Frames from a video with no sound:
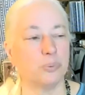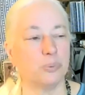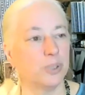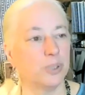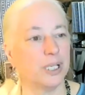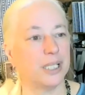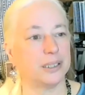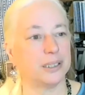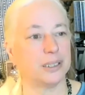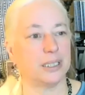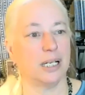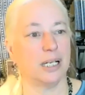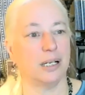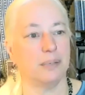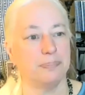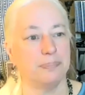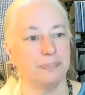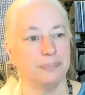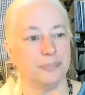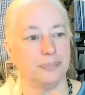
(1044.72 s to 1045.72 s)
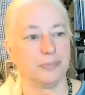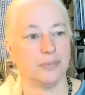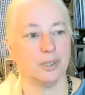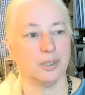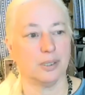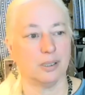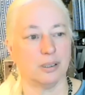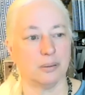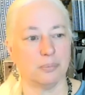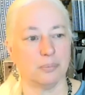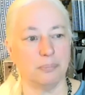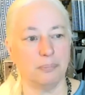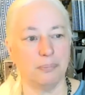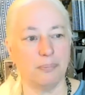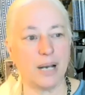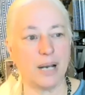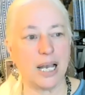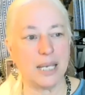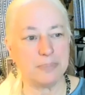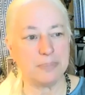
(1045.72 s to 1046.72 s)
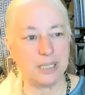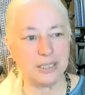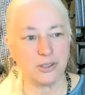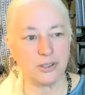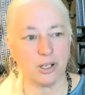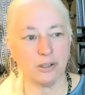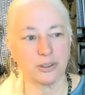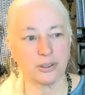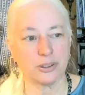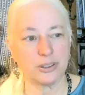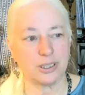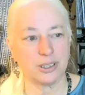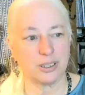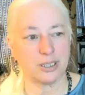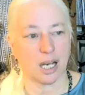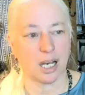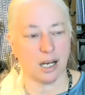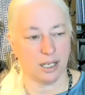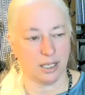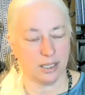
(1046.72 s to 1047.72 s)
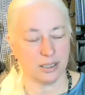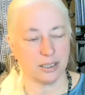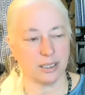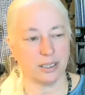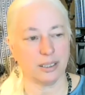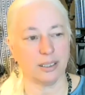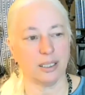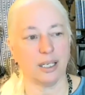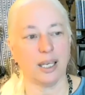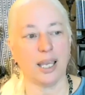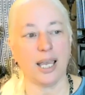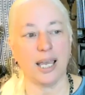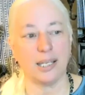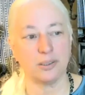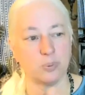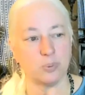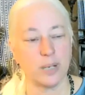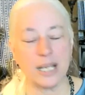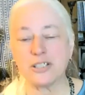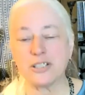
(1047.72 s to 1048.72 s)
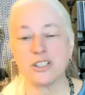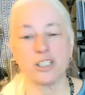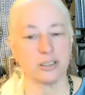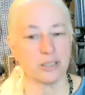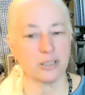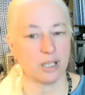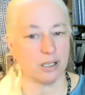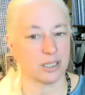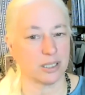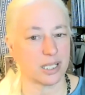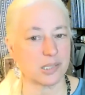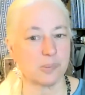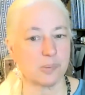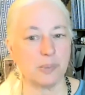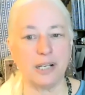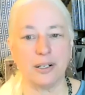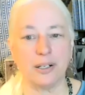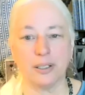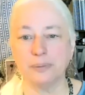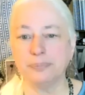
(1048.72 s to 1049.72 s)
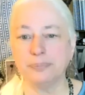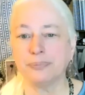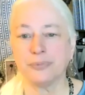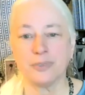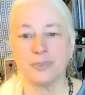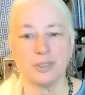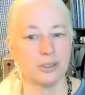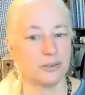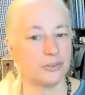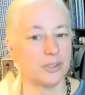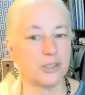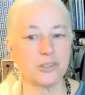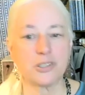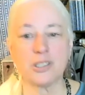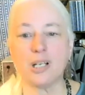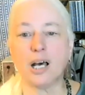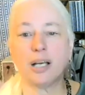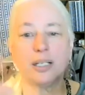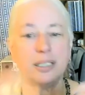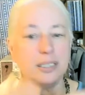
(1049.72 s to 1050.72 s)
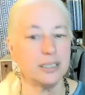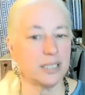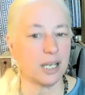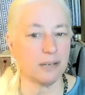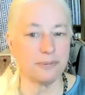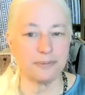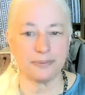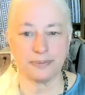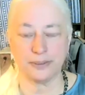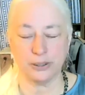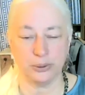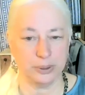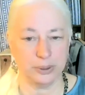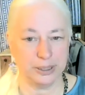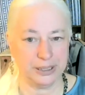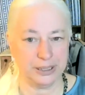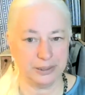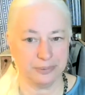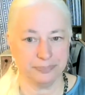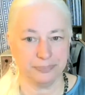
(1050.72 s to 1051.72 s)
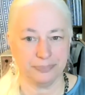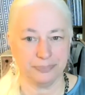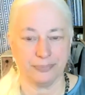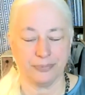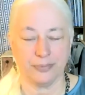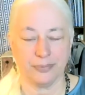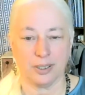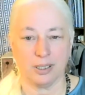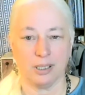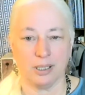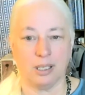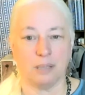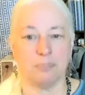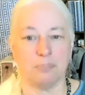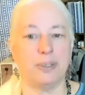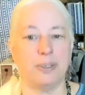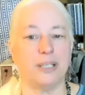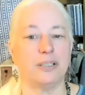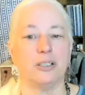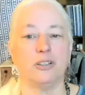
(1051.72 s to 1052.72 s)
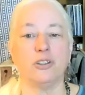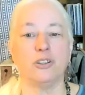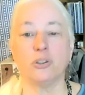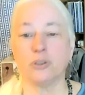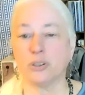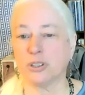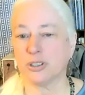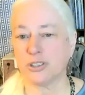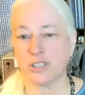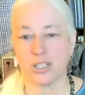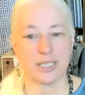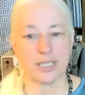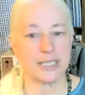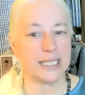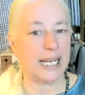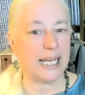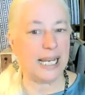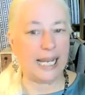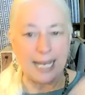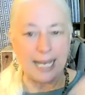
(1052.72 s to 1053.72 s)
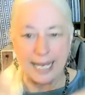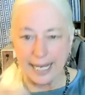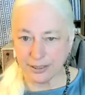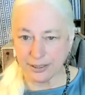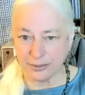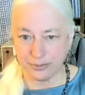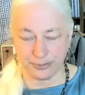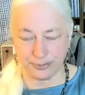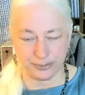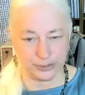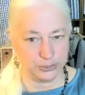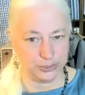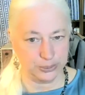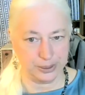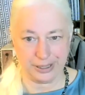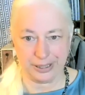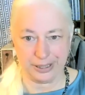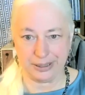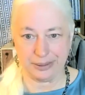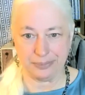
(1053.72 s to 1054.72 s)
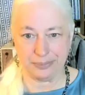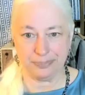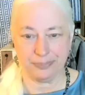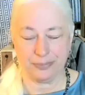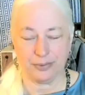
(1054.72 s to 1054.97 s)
So with Maimendong Tong and Wenjing Tong as well, there's not enough fluid, but you could just add fluid,